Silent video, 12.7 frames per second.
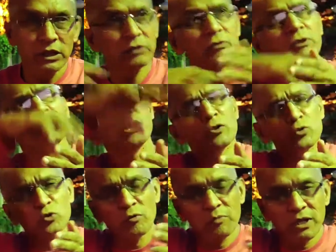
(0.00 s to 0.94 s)
Even there are
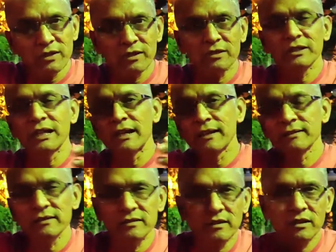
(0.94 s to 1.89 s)
so many things,
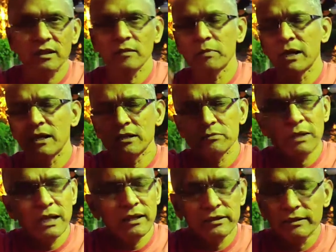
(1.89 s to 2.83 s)
galaxies are there, planets,
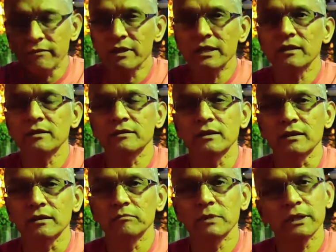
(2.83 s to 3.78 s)
everything are there.
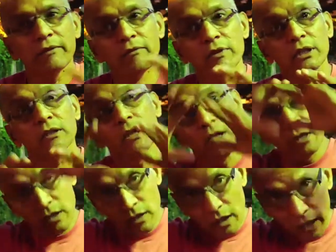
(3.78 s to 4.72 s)
But everything,
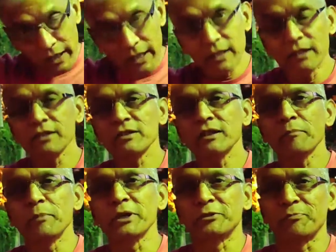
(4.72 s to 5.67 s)
again it is in a
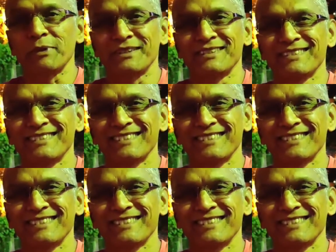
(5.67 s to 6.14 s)
big space.